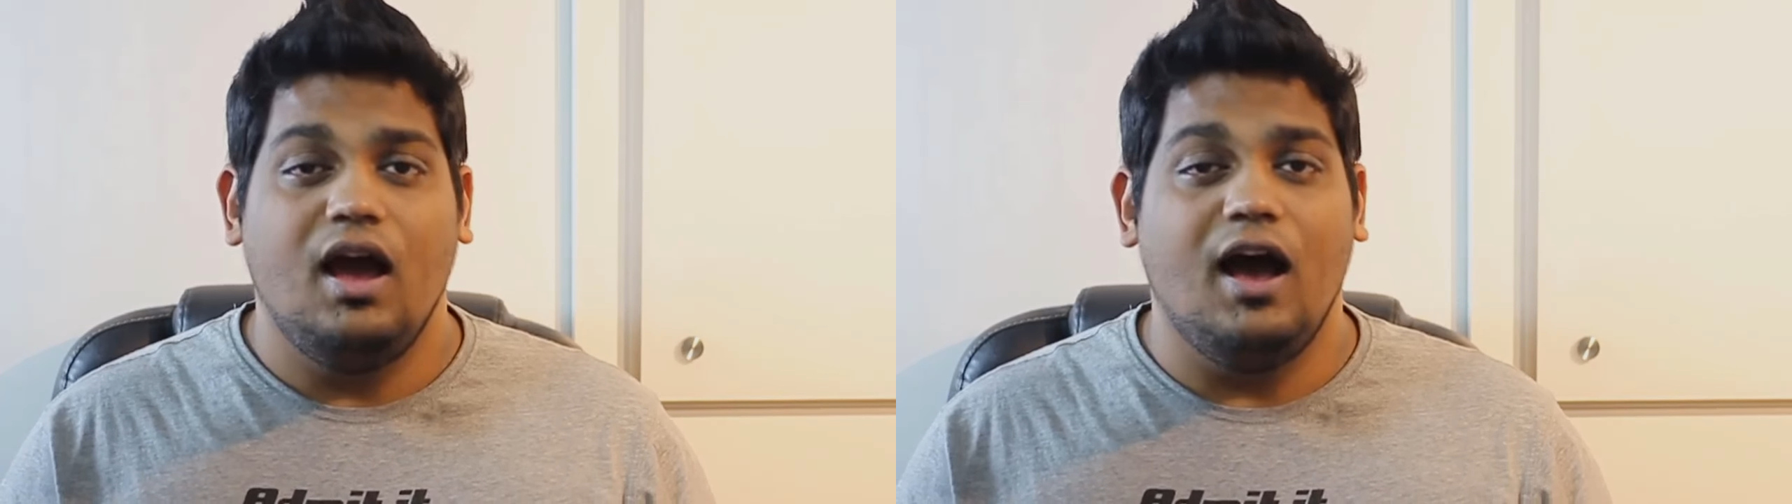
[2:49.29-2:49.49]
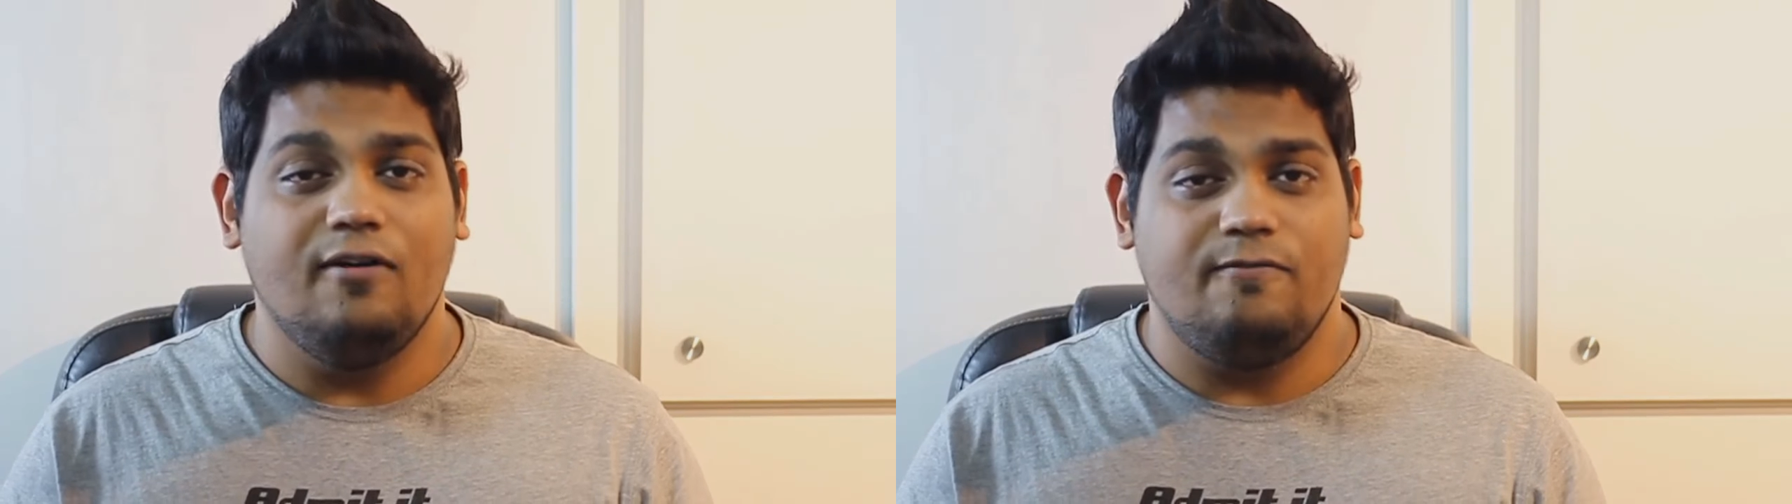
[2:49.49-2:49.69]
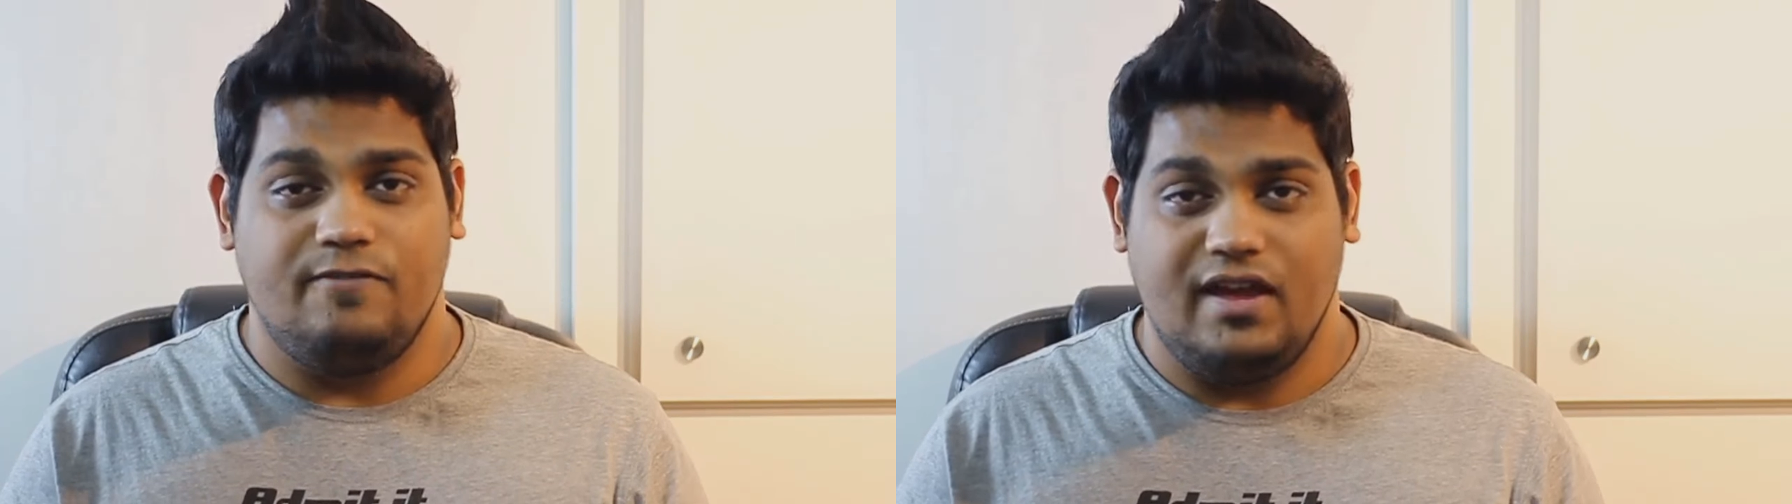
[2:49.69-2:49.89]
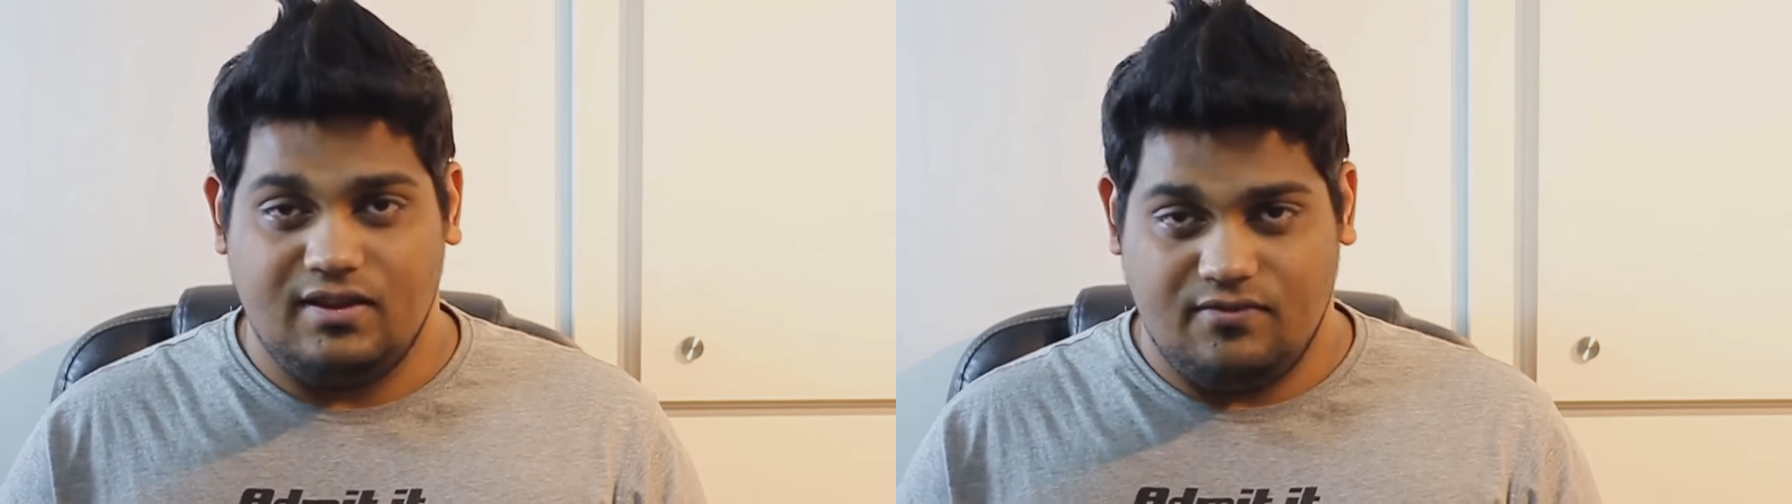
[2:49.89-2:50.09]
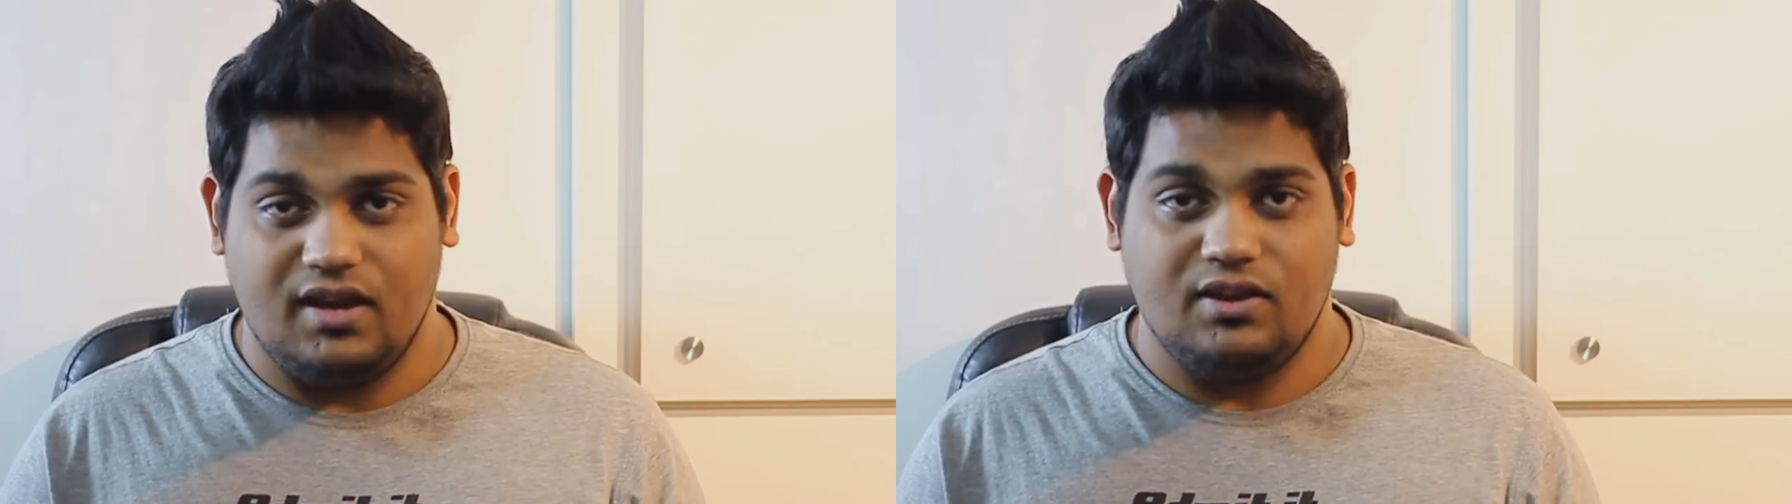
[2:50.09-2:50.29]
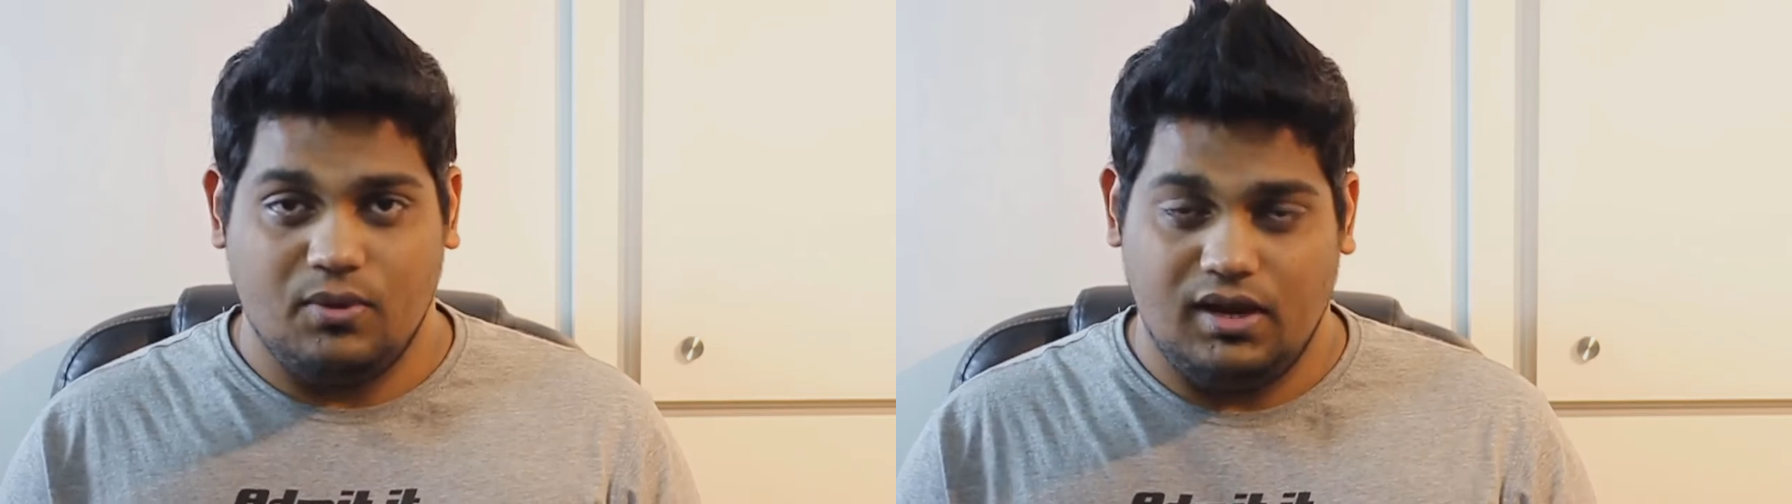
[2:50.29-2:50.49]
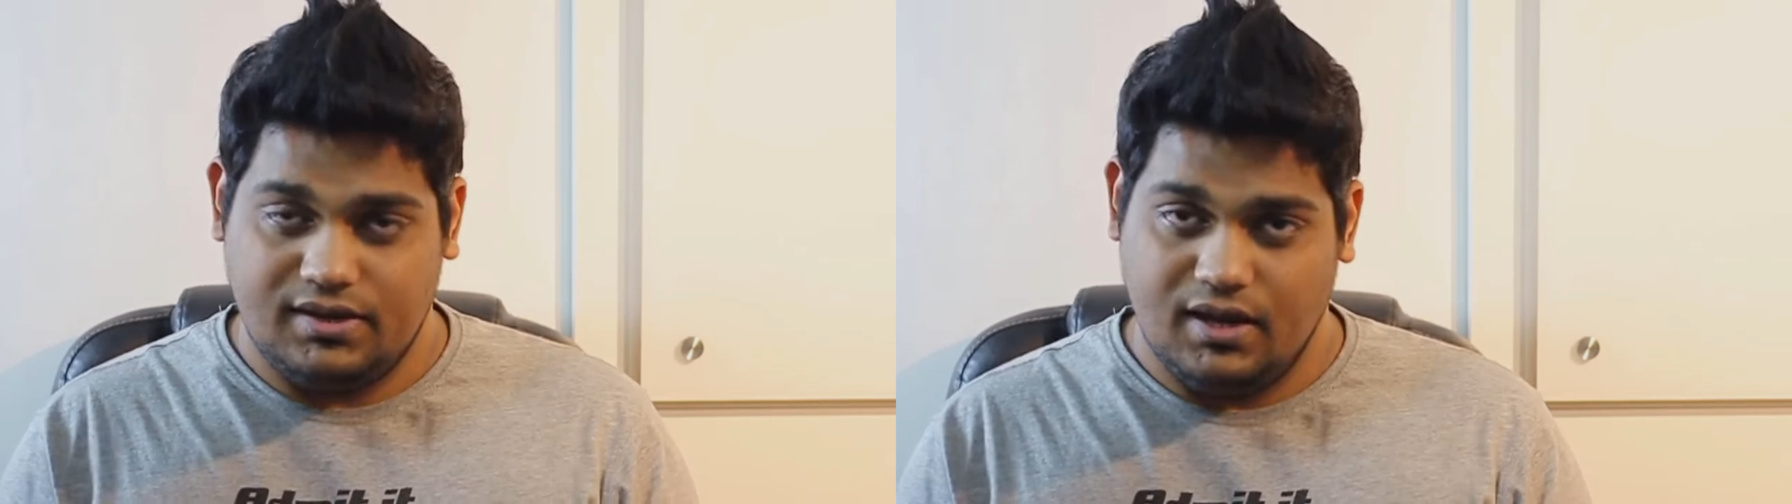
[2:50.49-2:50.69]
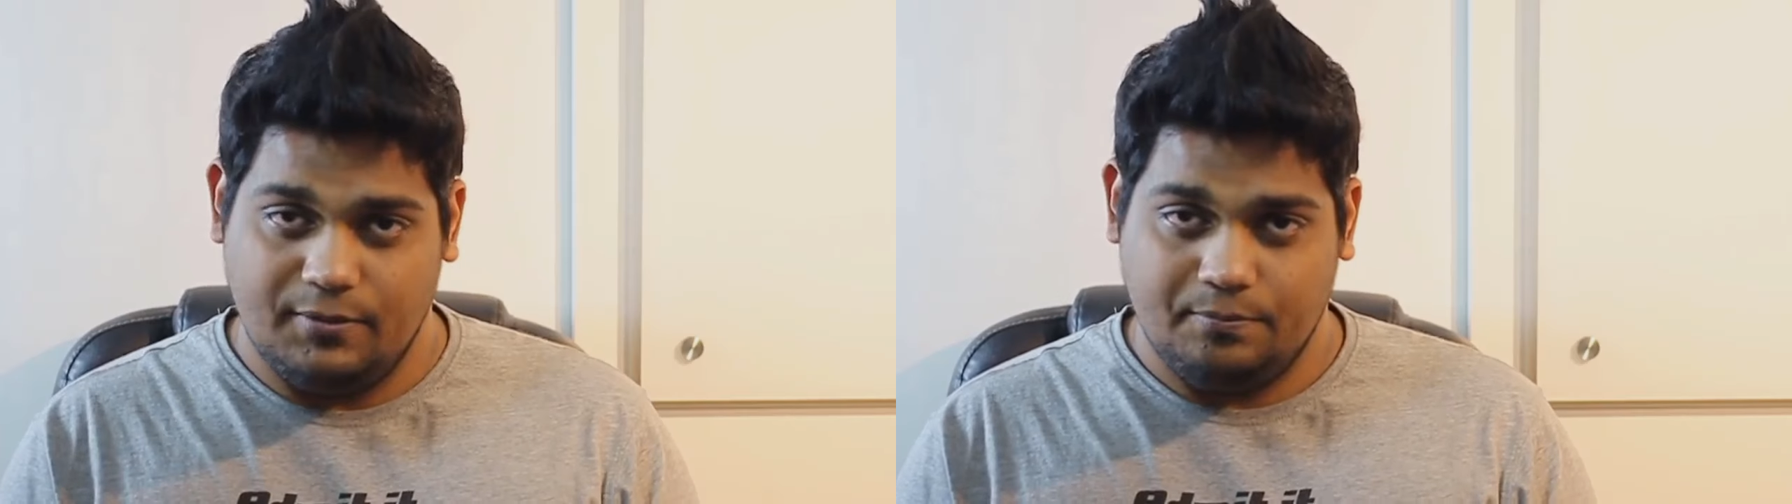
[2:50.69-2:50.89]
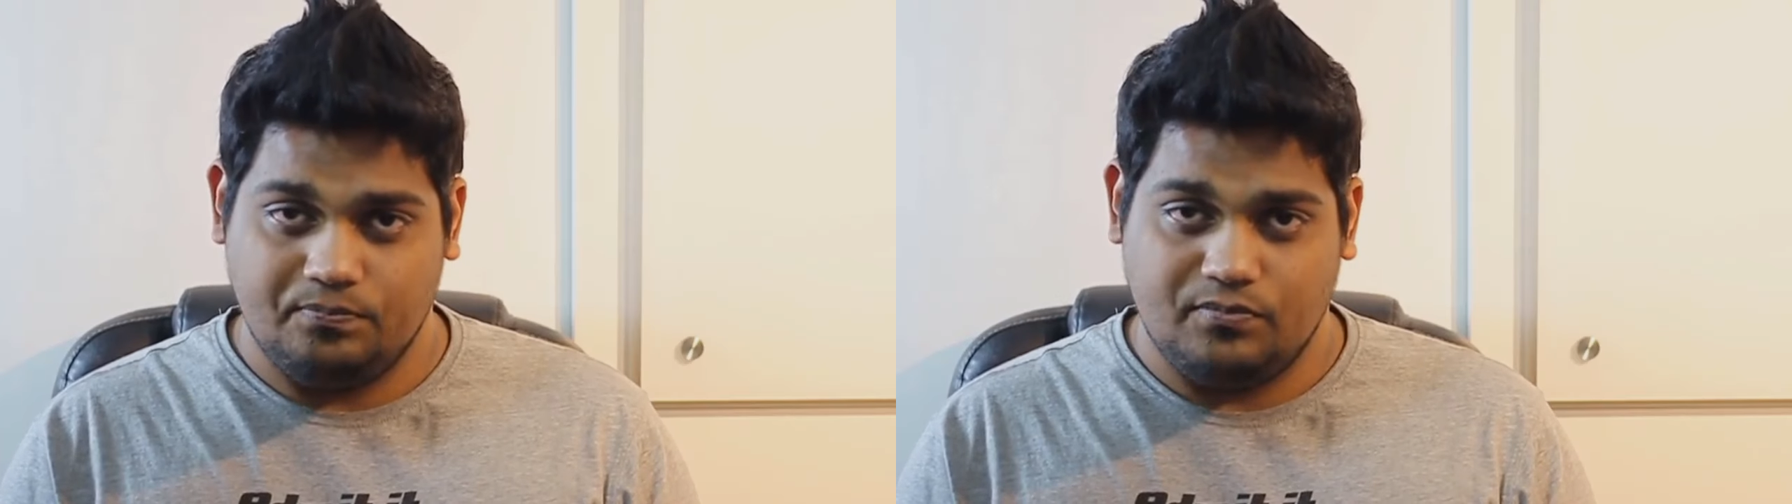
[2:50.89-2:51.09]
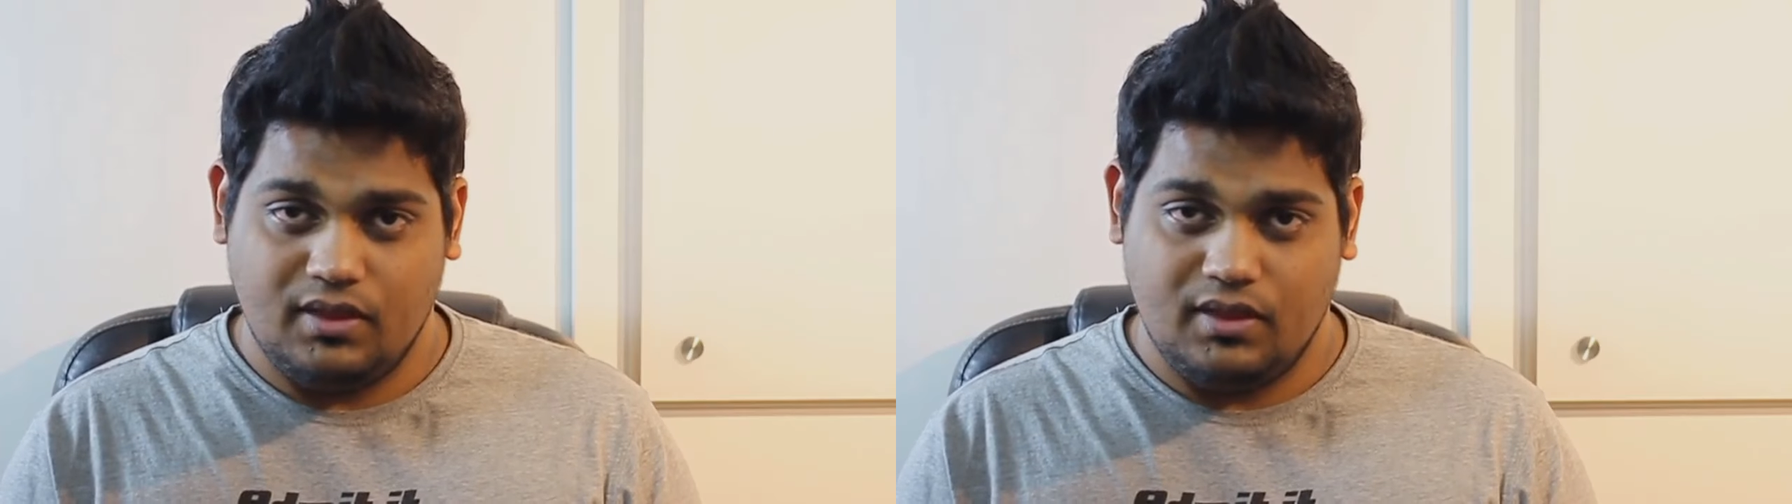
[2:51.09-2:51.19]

are very, very well done.